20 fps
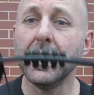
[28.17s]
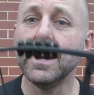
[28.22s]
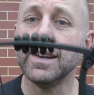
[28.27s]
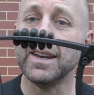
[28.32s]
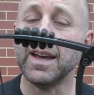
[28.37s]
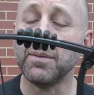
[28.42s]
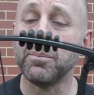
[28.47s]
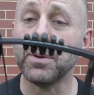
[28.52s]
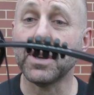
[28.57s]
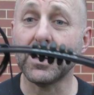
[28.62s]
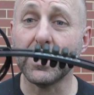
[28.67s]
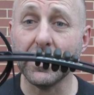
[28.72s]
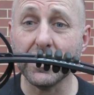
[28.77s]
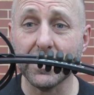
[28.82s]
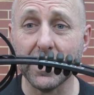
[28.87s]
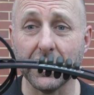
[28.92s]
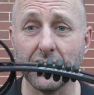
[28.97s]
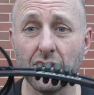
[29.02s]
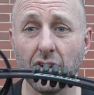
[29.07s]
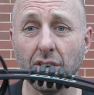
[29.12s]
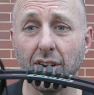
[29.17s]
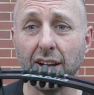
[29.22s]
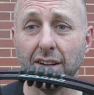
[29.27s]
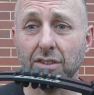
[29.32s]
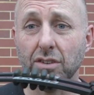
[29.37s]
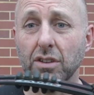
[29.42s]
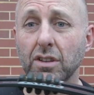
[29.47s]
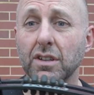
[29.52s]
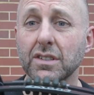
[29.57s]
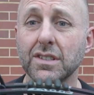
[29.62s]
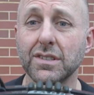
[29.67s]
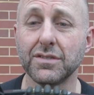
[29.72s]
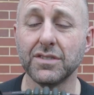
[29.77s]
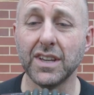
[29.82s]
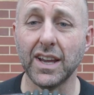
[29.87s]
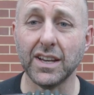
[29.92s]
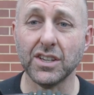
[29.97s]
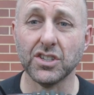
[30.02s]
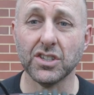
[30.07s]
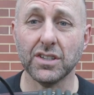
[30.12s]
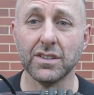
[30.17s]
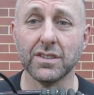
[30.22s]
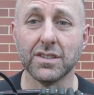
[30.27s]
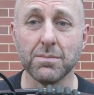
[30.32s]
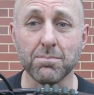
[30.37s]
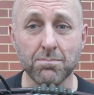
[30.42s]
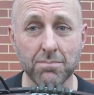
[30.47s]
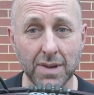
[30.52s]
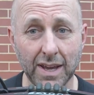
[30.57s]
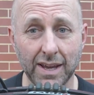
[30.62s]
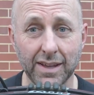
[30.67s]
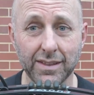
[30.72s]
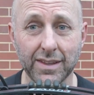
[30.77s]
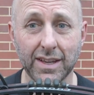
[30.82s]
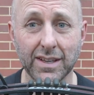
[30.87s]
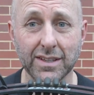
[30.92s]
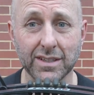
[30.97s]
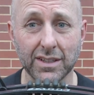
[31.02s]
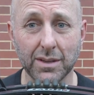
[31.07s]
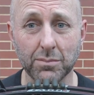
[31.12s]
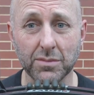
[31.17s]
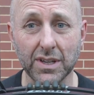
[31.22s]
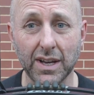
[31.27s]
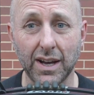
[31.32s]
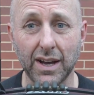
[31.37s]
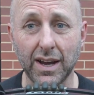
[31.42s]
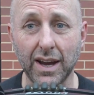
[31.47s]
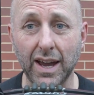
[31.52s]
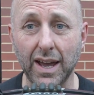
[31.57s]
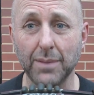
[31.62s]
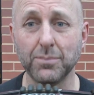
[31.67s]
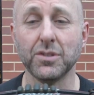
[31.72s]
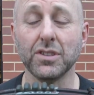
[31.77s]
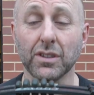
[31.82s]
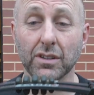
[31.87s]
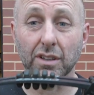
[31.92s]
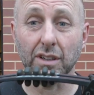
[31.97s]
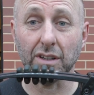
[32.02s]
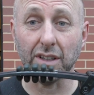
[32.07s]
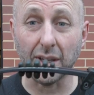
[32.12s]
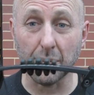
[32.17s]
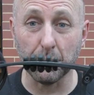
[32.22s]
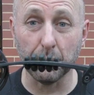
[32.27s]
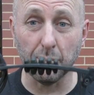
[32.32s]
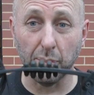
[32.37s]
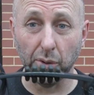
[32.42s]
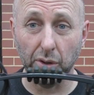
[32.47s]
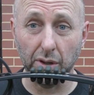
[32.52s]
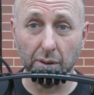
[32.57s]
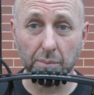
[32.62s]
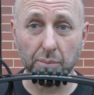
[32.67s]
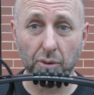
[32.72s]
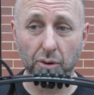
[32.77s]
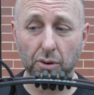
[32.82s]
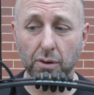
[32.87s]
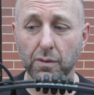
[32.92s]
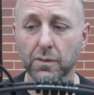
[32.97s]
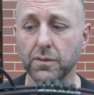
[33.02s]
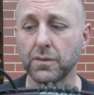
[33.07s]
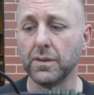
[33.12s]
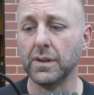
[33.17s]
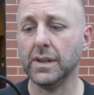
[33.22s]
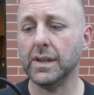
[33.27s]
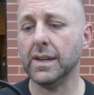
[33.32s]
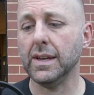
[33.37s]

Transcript: Now because they're not under lots of tension, to me these limbs are absolutely bulletproof.